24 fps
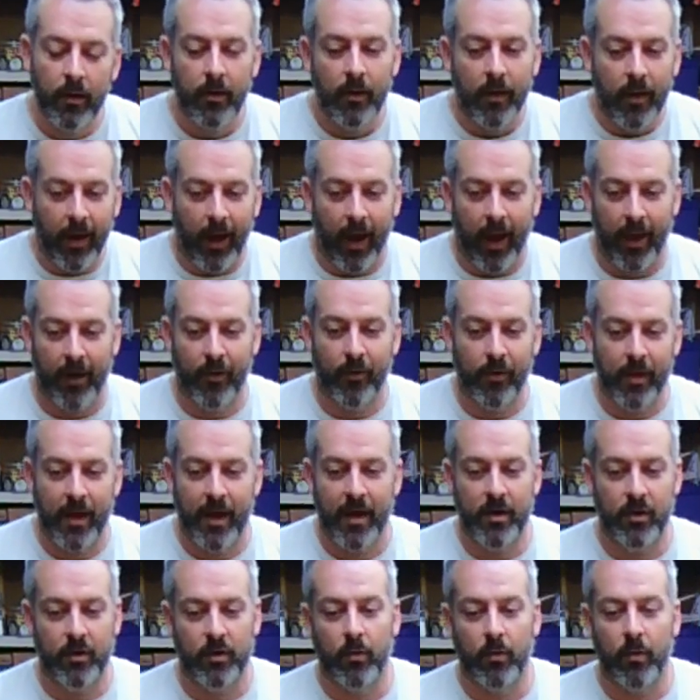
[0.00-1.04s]
I don't know how
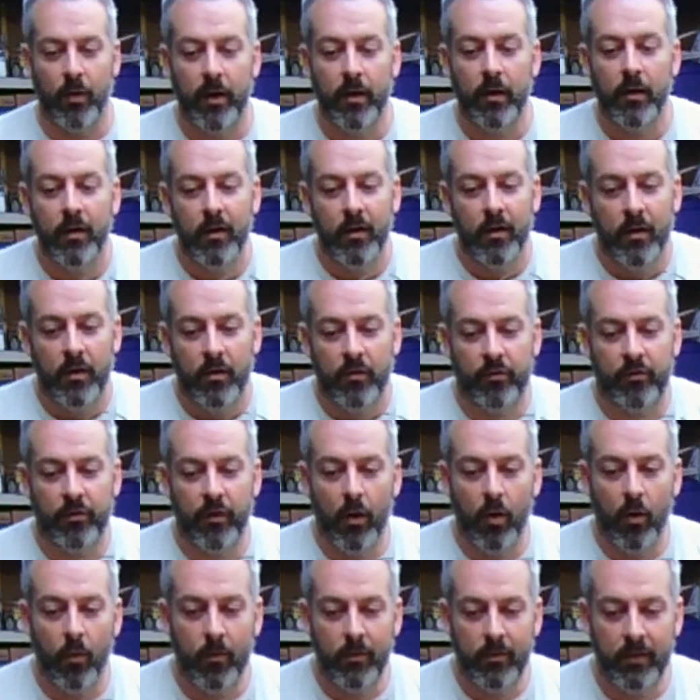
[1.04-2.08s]
to do it."
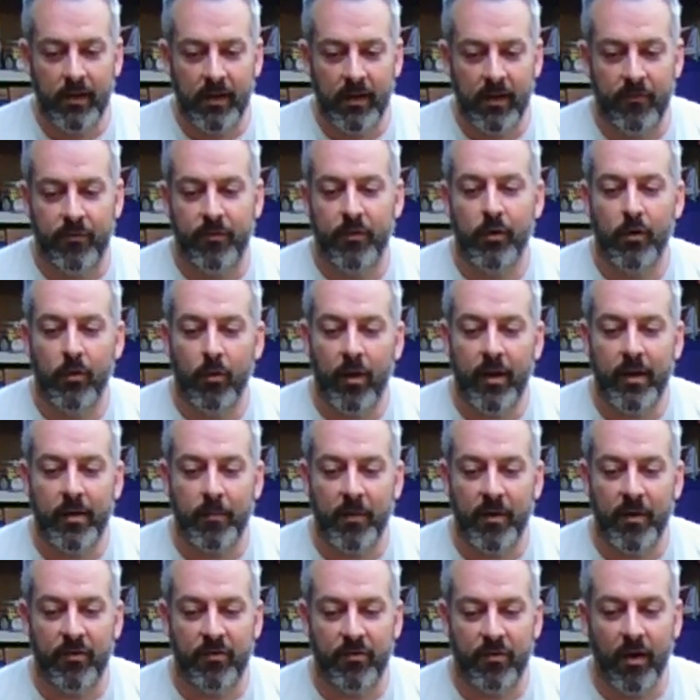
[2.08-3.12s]
So if you're like
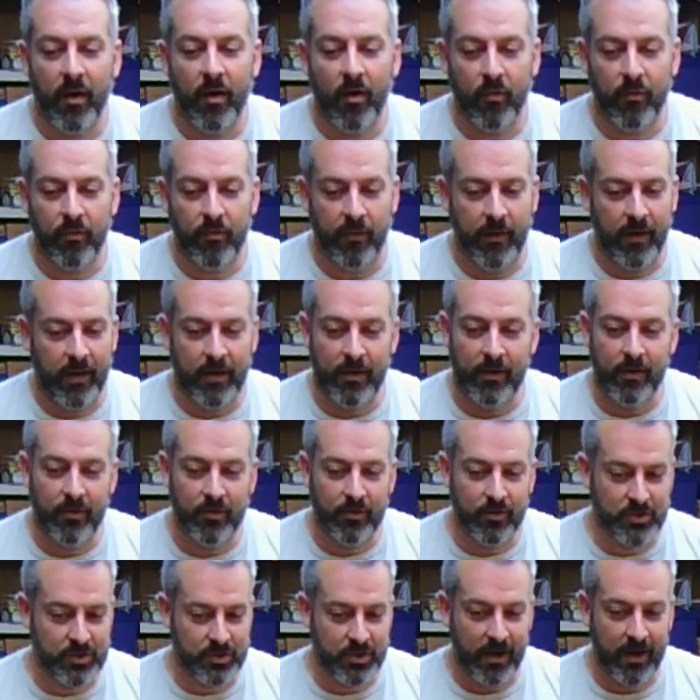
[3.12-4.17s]
myself and you're
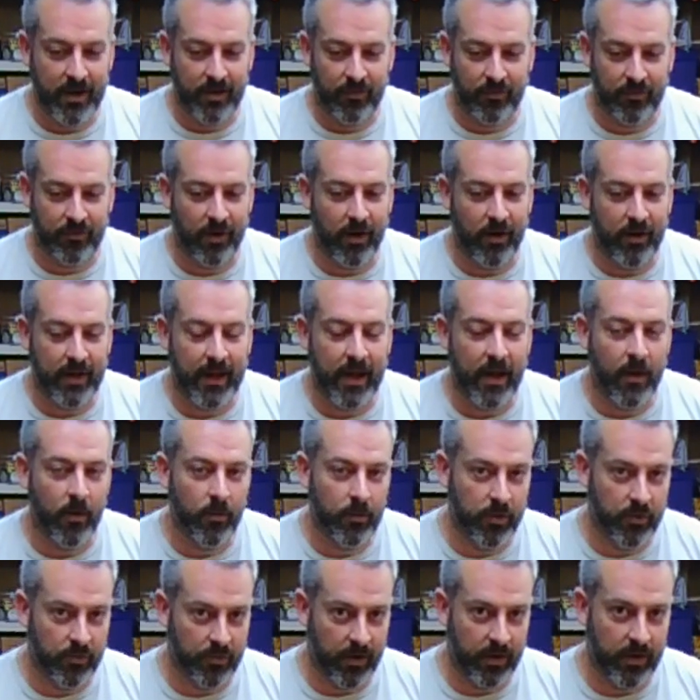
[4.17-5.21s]
just starting out,
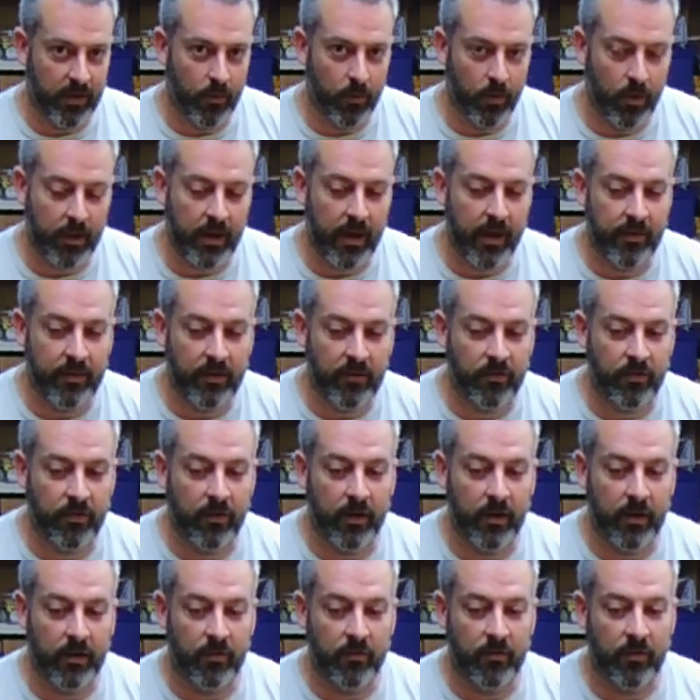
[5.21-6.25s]
you're trying to work on these
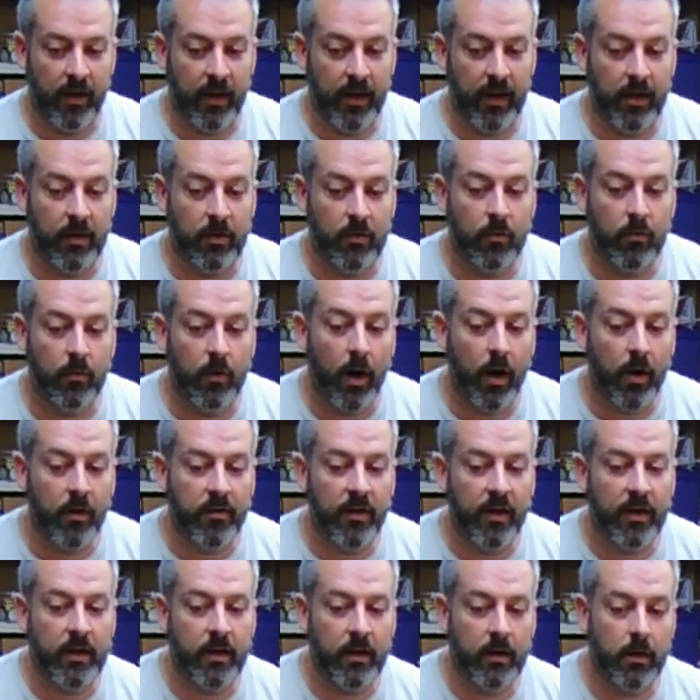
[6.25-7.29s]
things, and you are
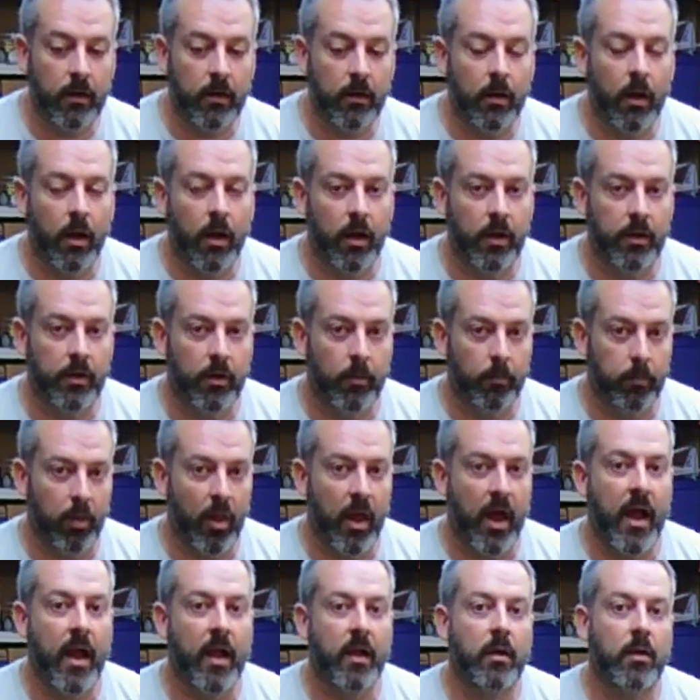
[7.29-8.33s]
taking your
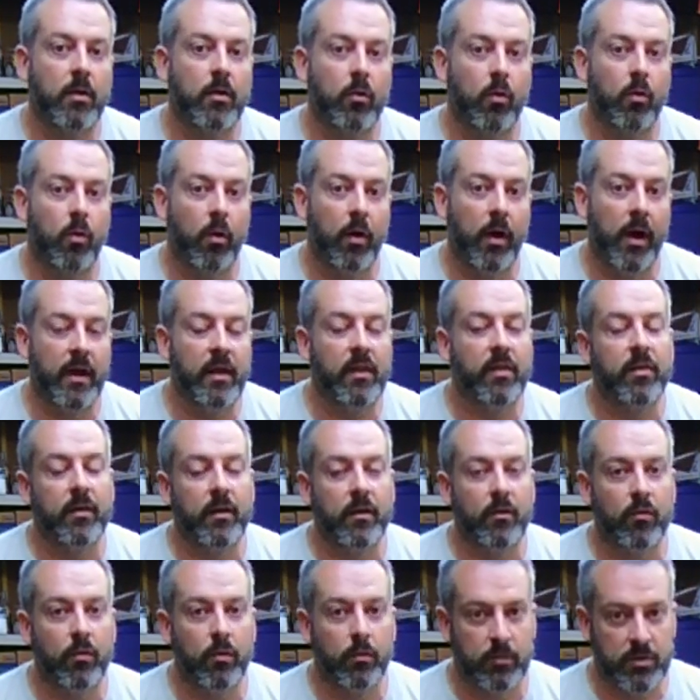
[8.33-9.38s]
block or anything
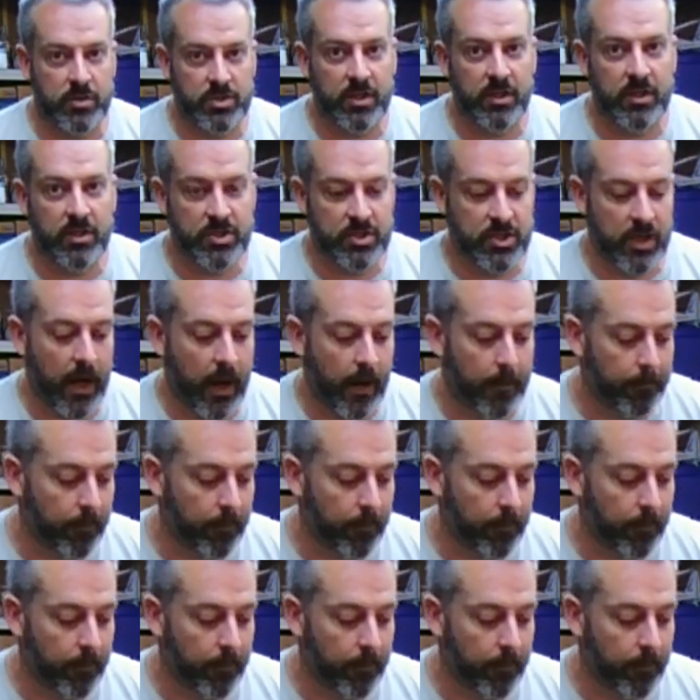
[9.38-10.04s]
to a machine shop,